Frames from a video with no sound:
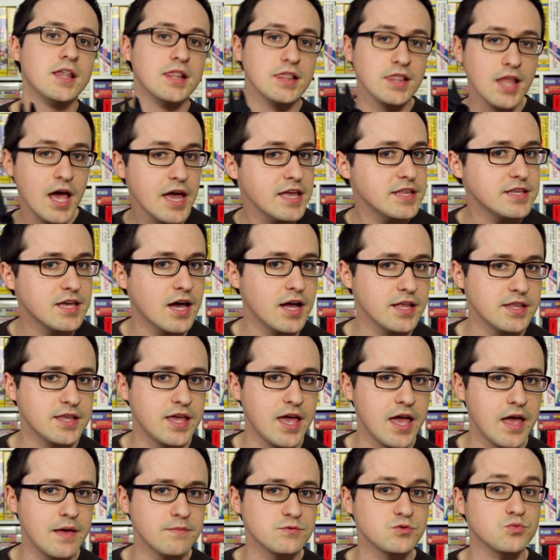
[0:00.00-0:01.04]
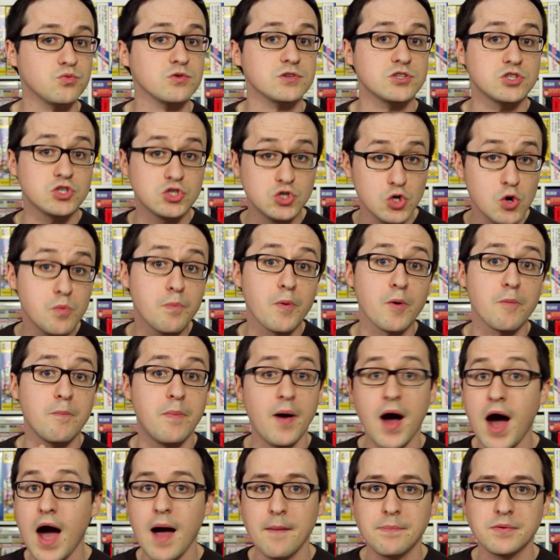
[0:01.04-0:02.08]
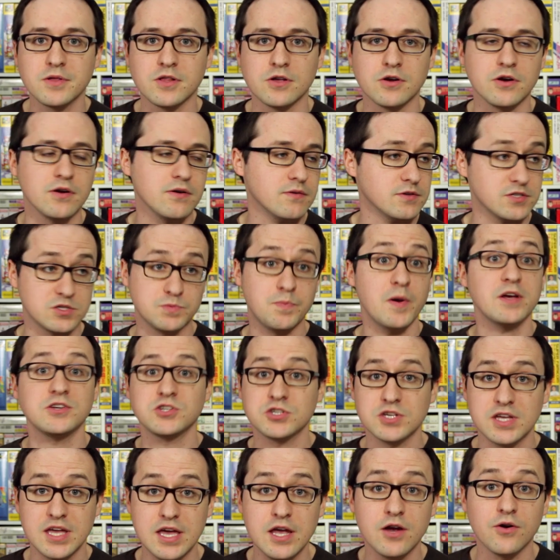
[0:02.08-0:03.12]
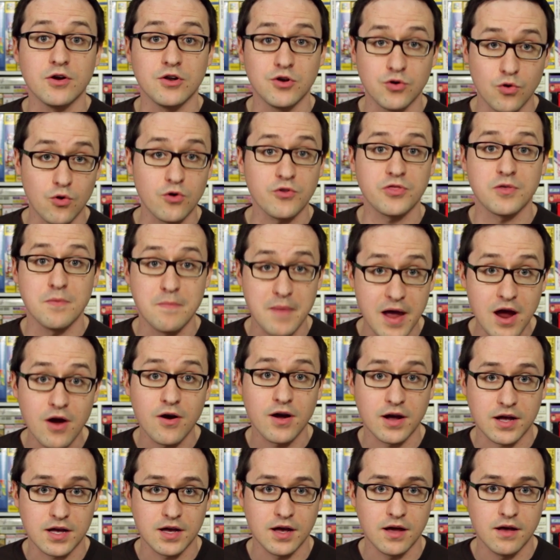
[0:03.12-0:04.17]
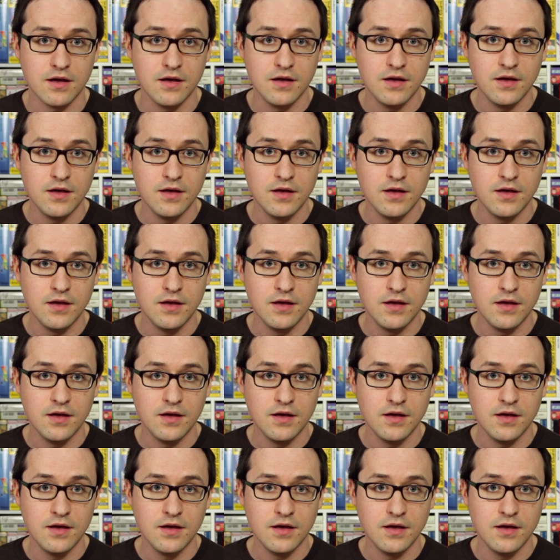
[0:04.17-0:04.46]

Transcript: Light gun games were super popular, especially here in North America.